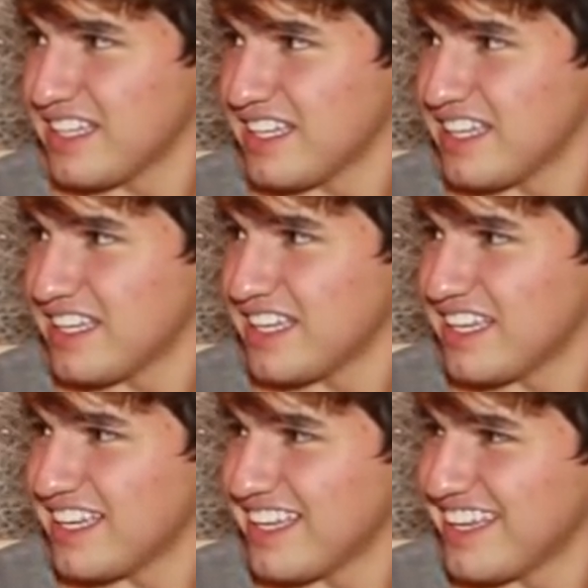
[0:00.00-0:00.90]

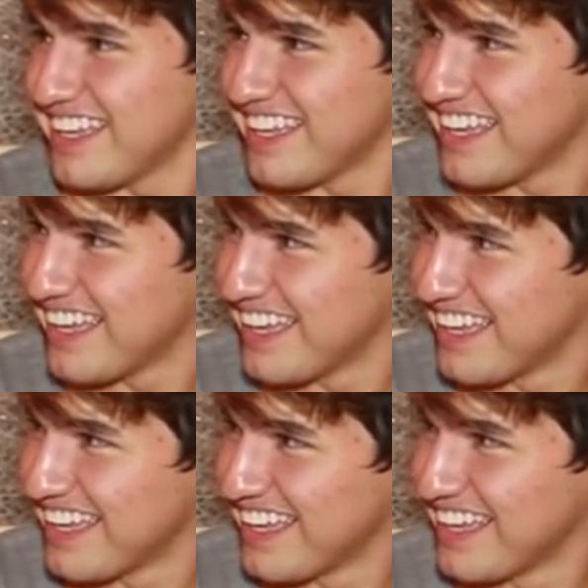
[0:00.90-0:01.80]

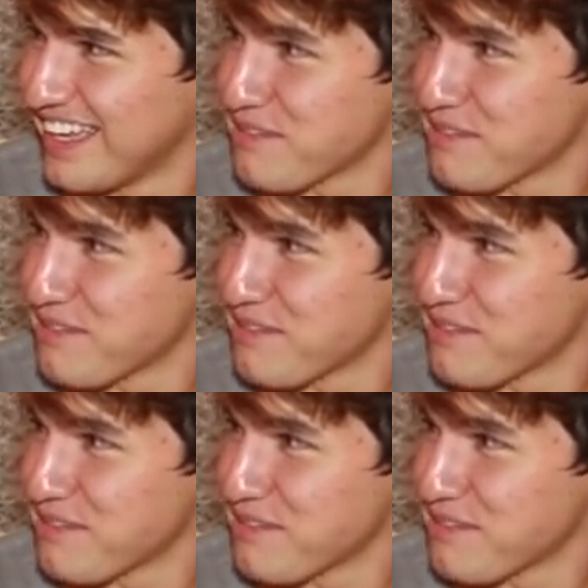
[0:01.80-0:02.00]
[no speech]